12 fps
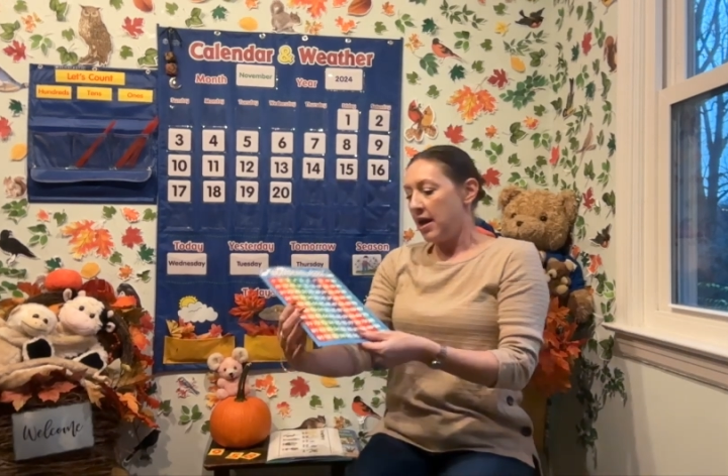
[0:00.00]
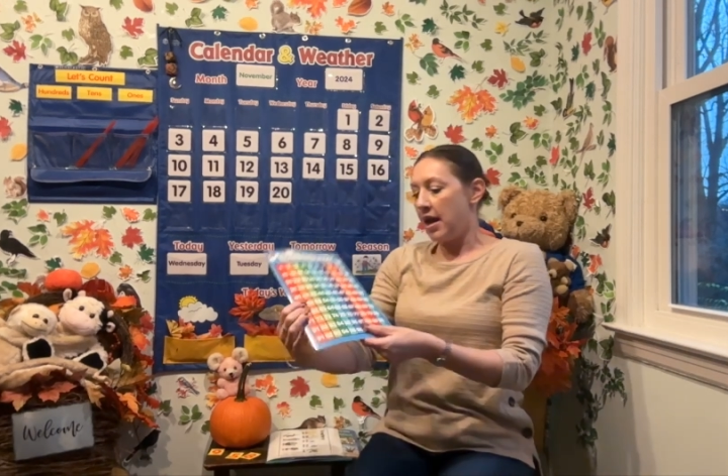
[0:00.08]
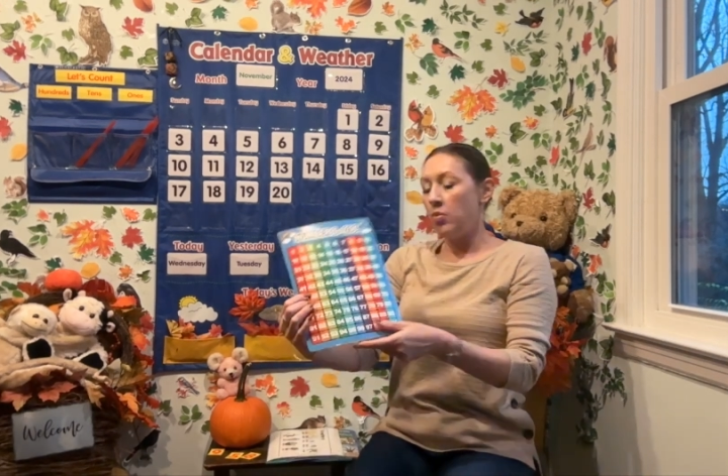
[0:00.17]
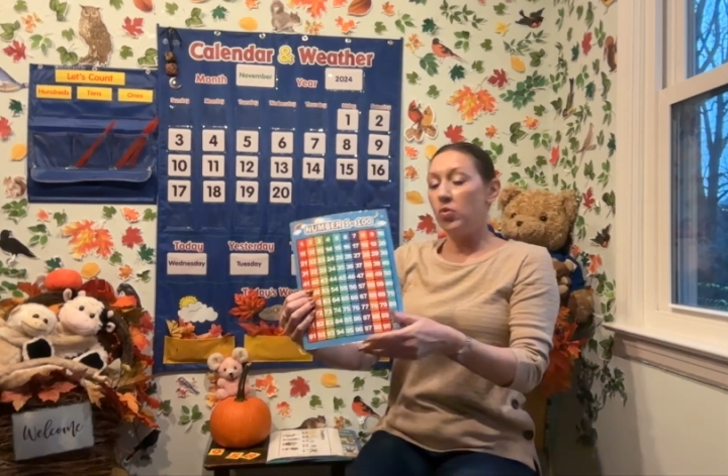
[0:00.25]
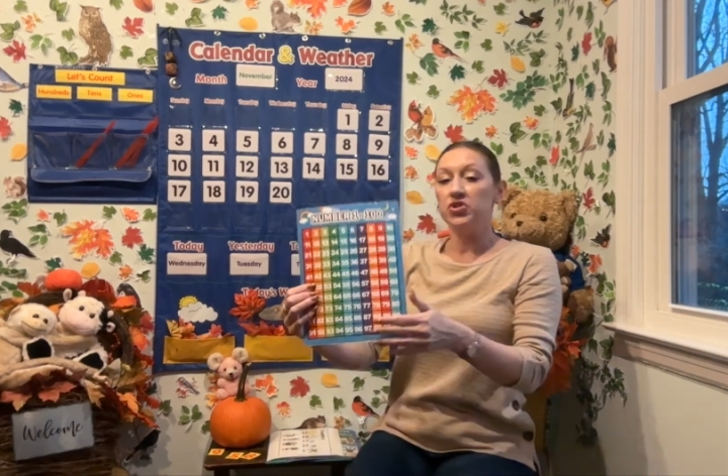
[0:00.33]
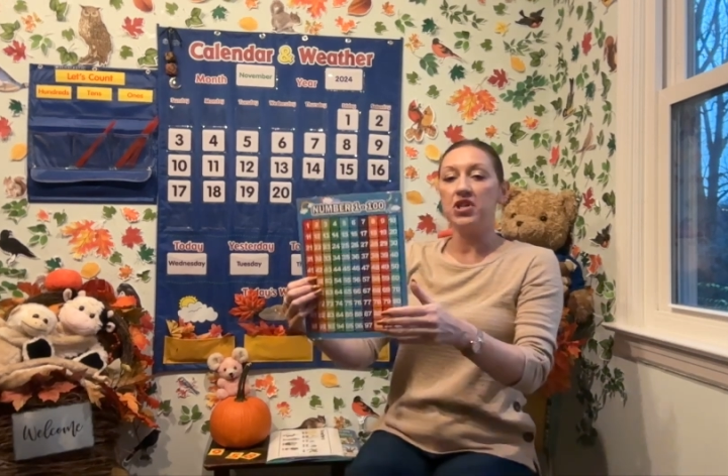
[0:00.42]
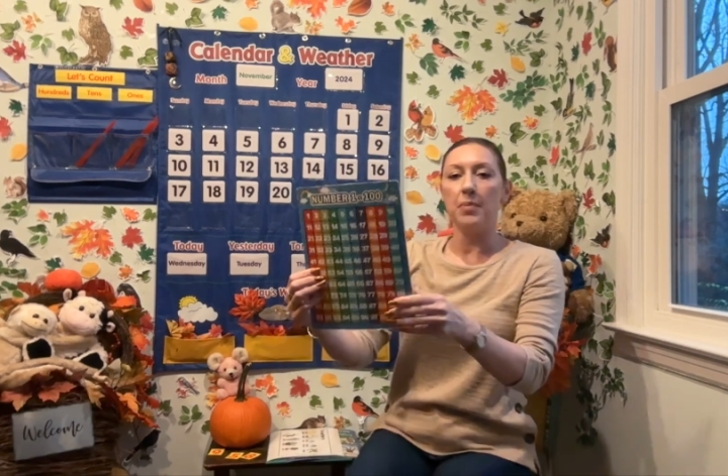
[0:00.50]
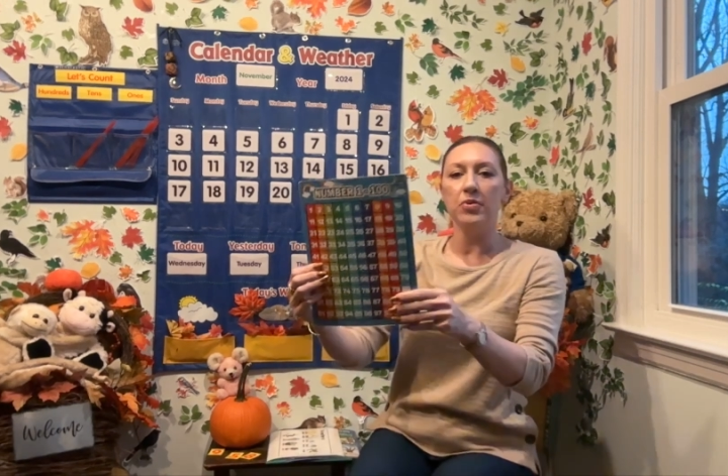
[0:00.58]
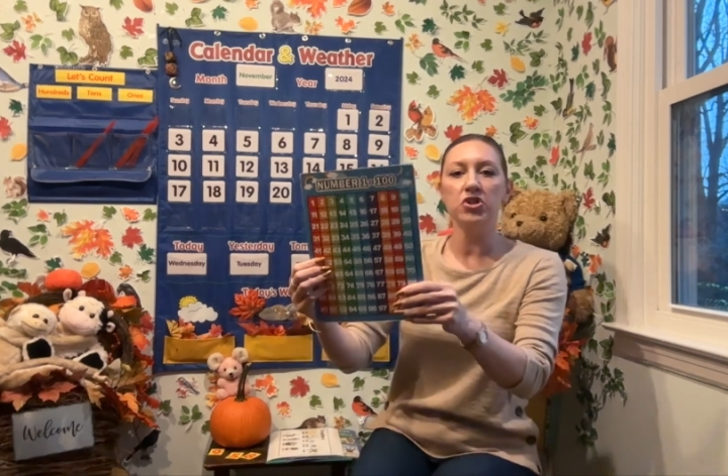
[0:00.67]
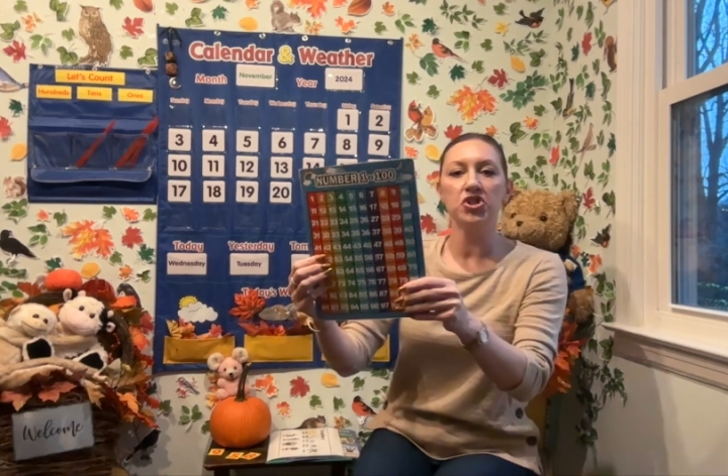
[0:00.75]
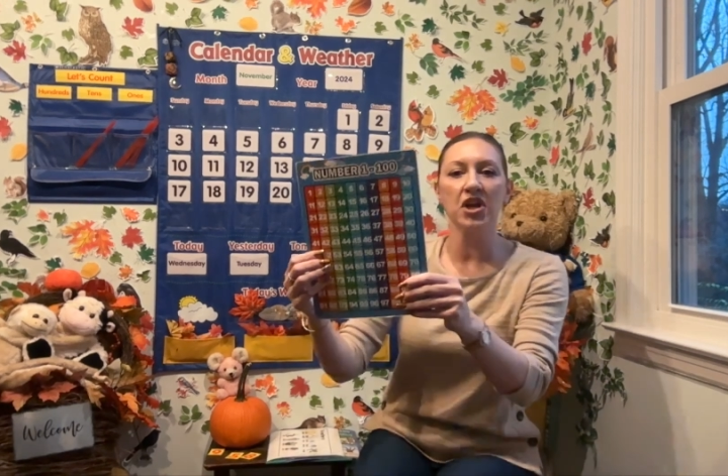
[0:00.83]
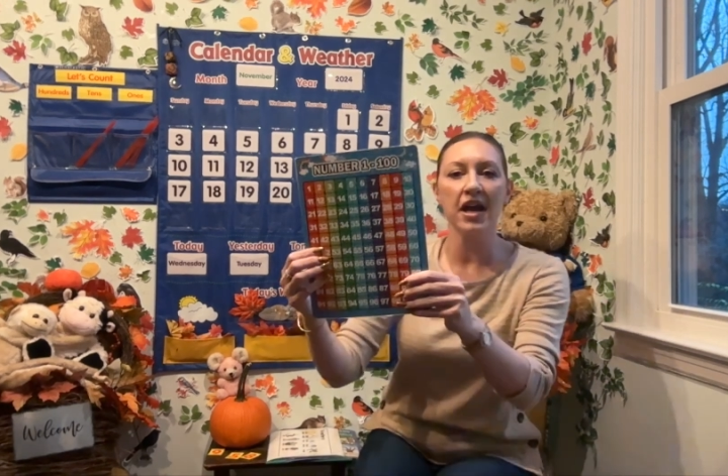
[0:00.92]
and we'll
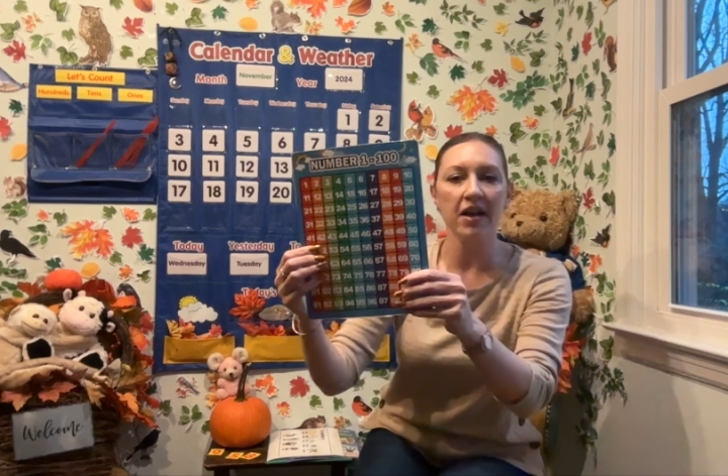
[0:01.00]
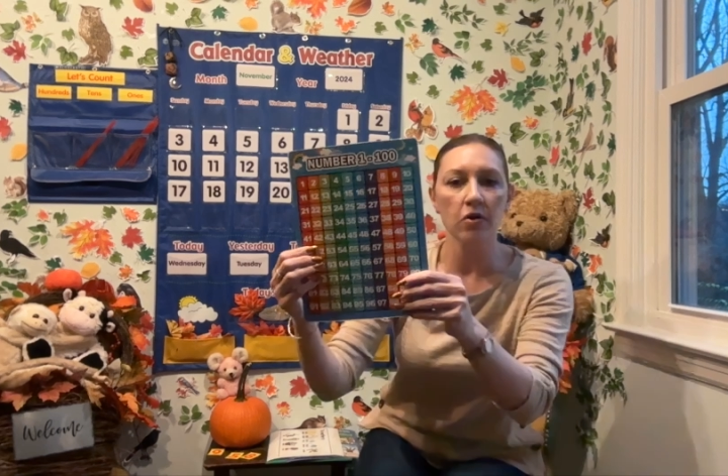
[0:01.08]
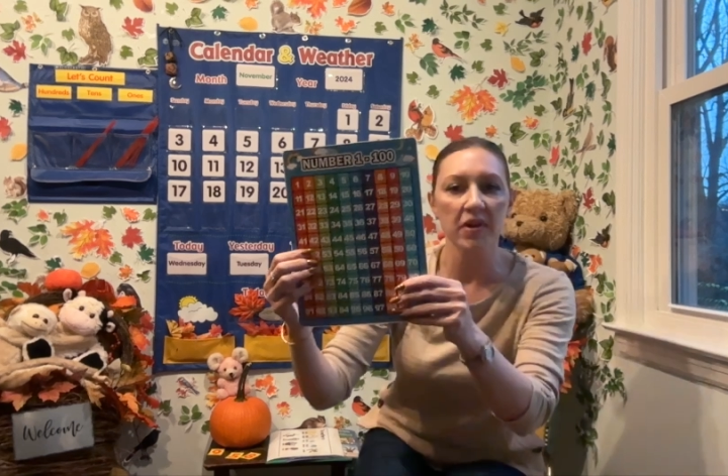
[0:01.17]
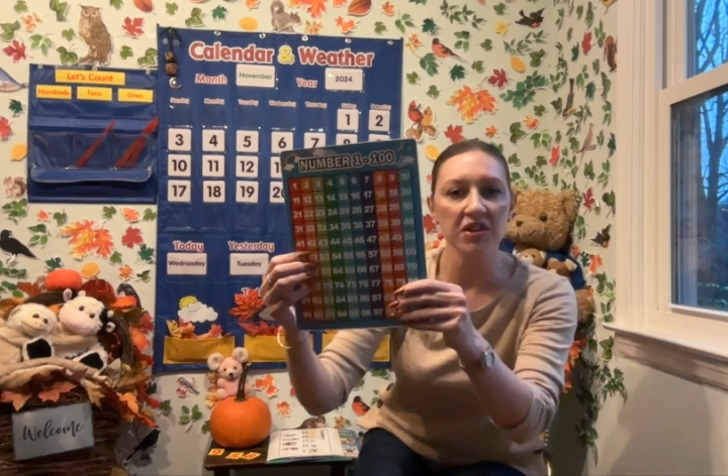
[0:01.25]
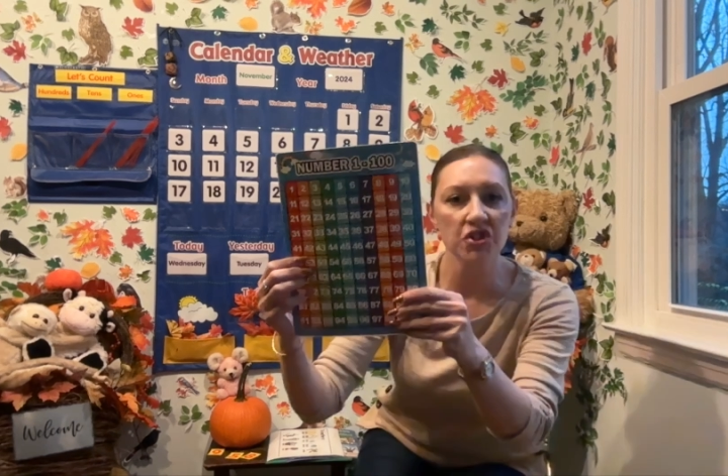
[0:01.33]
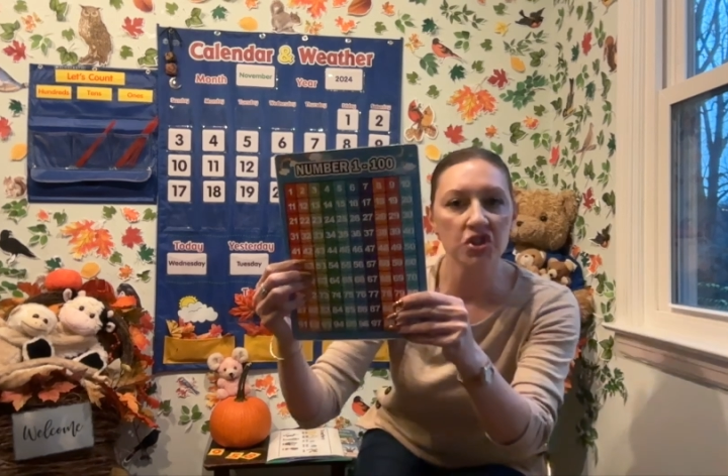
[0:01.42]
double check. We can